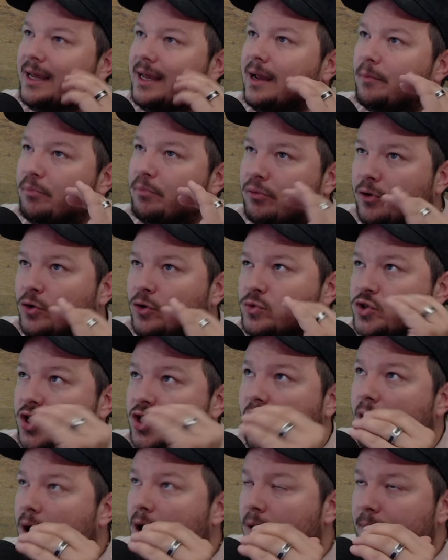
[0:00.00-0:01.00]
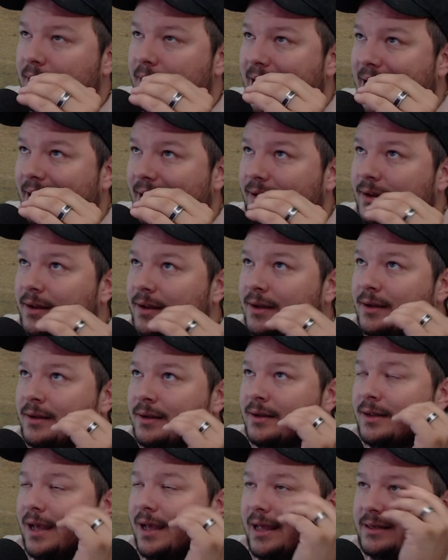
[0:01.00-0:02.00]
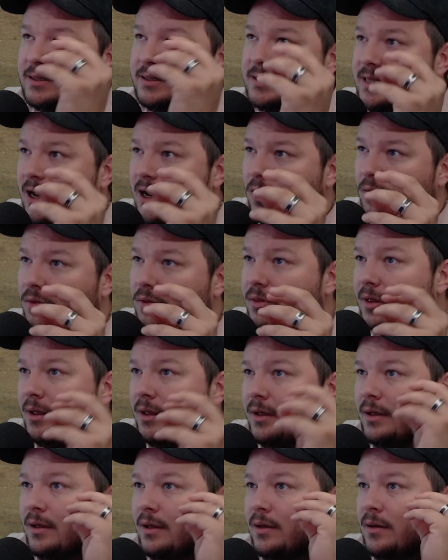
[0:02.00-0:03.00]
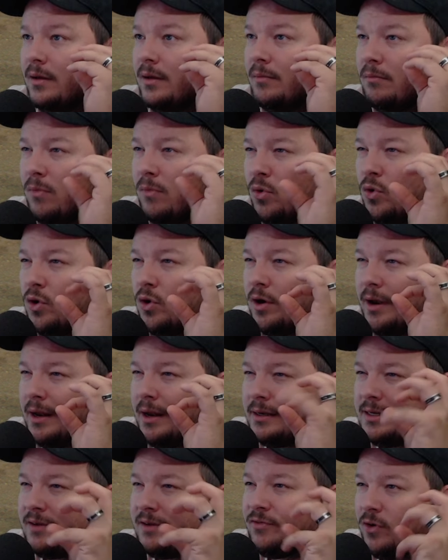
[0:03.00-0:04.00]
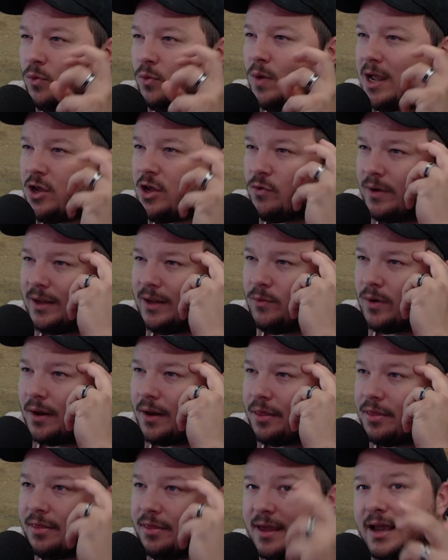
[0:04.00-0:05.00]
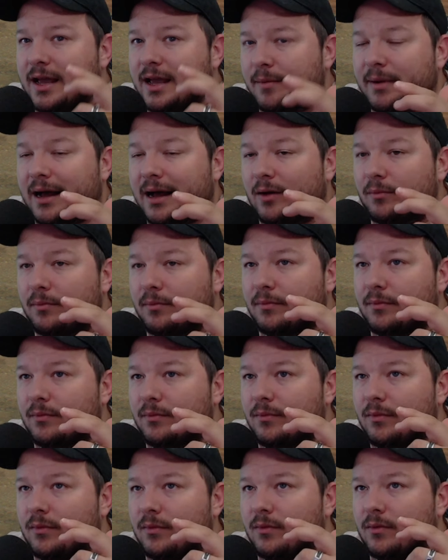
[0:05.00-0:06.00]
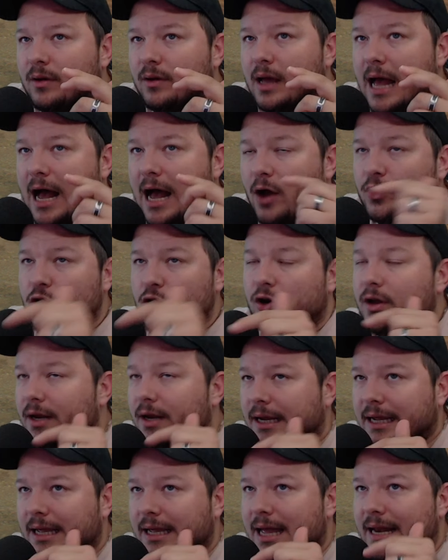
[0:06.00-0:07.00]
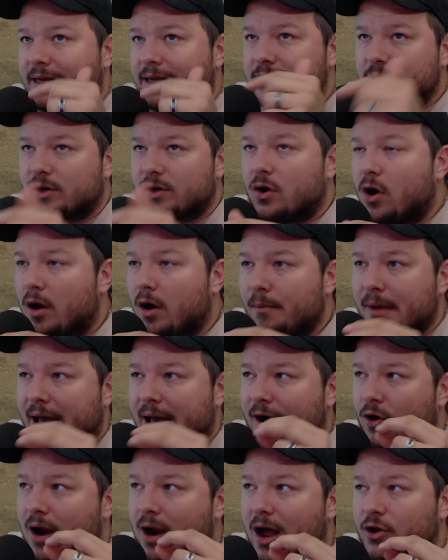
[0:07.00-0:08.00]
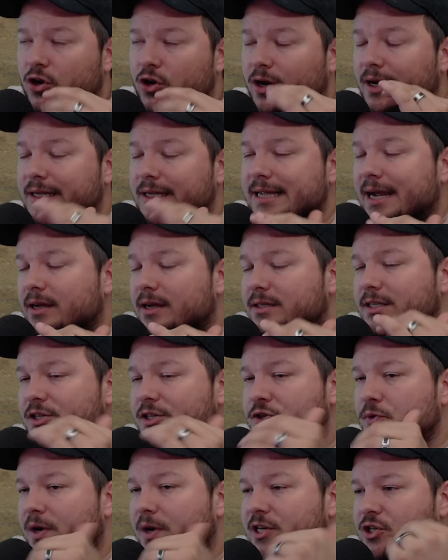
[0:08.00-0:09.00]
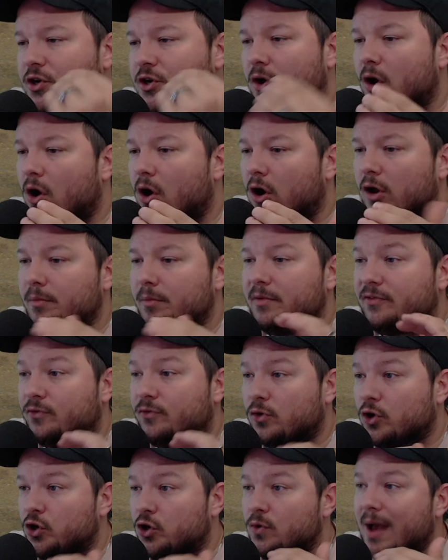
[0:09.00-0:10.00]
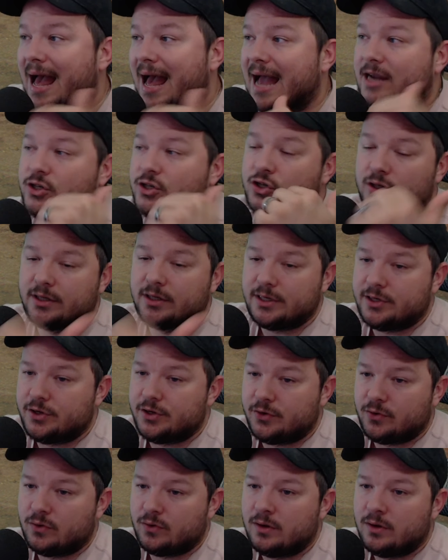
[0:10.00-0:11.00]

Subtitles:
approach combat and stealth more in a different way. You really want to think about how you're going to get into combat or how you're going to take a situation on before you actually do.